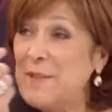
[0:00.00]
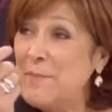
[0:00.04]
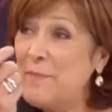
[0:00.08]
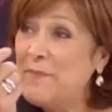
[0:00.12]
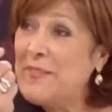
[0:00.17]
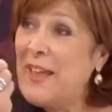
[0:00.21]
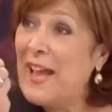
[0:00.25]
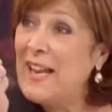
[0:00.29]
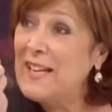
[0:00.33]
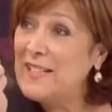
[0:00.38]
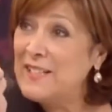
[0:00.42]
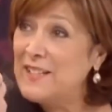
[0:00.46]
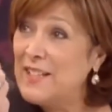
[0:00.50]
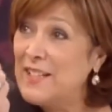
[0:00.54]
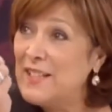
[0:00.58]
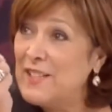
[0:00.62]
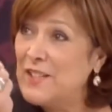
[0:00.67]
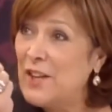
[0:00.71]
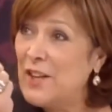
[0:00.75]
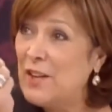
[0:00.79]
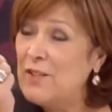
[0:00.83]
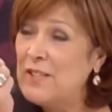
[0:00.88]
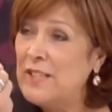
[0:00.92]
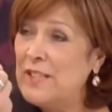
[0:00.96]
That's the
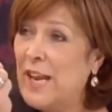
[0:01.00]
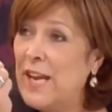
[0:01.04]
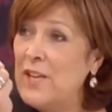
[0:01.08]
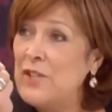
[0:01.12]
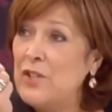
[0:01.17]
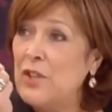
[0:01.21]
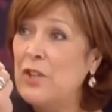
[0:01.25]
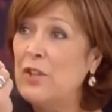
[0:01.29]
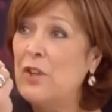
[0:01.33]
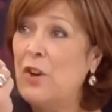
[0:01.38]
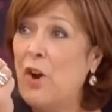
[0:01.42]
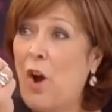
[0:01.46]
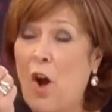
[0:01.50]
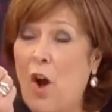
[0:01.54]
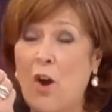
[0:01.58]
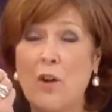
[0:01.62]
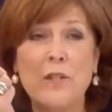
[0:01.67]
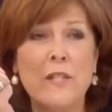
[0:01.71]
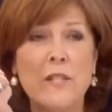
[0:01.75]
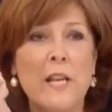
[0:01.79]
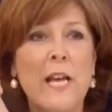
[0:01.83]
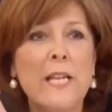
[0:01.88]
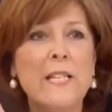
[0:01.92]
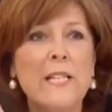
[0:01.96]
association,
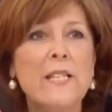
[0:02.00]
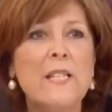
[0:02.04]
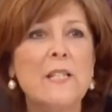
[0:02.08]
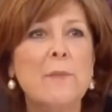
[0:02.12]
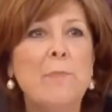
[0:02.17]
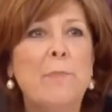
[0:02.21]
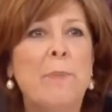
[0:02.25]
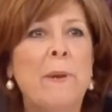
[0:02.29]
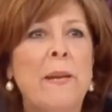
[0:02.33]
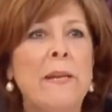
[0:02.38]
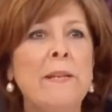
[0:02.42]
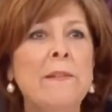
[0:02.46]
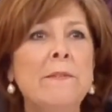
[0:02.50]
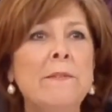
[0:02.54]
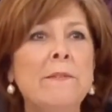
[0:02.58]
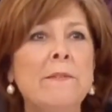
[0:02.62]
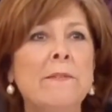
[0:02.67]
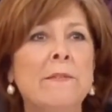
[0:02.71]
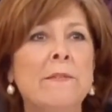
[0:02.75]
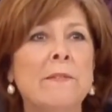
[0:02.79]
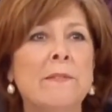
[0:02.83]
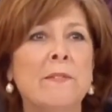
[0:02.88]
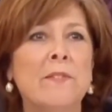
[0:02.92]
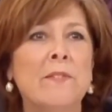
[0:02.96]
because
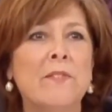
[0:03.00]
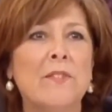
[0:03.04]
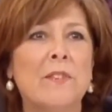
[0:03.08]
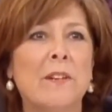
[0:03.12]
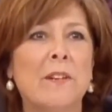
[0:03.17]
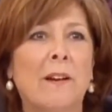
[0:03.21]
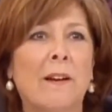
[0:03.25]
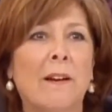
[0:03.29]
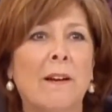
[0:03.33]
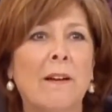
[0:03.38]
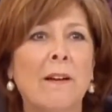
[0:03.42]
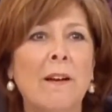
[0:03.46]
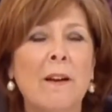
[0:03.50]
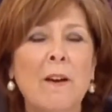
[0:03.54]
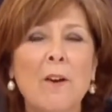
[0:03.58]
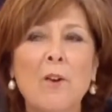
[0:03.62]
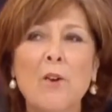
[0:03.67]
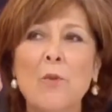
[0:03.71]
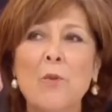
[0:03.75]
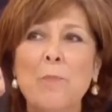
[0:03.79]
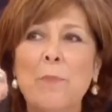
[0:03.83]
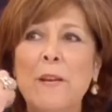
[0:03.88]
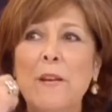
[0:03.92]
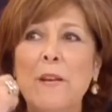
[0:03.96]
spinster
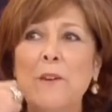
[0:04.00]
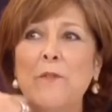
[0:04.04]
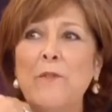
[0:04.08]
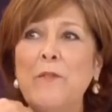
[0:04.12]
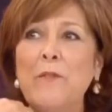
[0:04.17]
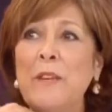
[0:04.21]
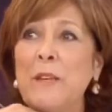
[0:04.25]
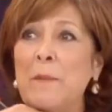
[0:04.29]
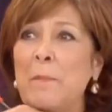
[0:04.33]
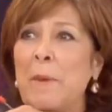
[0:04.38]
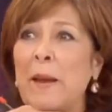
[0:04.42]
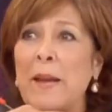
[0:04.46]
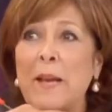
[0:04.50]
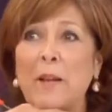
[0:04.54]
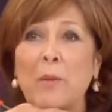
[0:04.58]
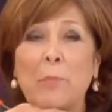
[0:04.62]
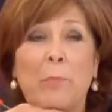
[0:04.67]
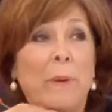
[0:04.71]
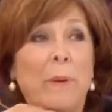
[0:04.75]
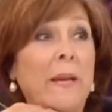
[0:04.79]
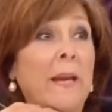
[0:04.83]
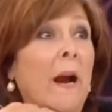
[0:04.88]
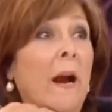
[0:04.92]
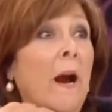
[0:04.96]
could be a female
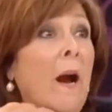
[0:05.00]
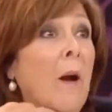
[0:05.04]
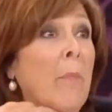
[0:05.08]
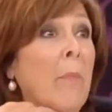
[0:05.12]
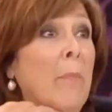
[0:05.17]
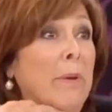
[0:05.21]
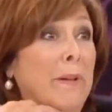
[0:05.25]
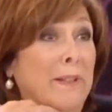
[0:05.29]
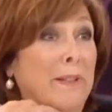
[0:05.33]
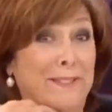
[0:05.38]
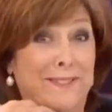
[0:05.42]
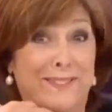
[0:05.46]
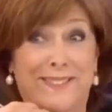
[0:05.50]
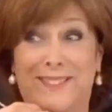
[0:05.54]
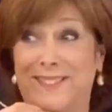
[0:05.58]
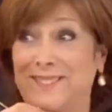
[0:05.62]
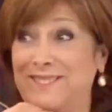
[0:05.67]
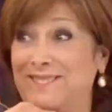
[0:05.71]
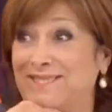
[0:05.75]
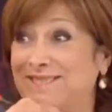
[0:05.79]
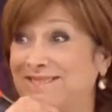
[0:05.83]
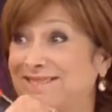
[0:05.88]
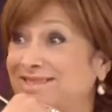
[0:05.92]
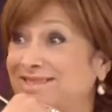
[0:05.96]
PR person.